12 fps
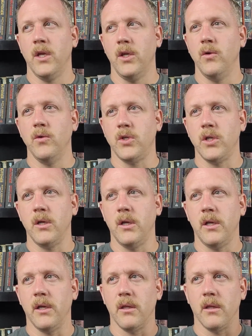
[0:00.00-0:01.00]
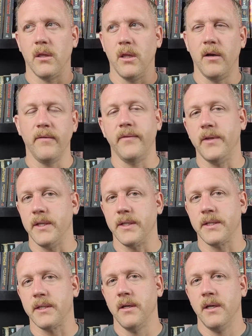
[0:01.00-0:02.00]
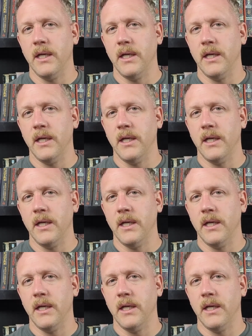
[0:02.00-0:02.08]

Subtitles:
you should love this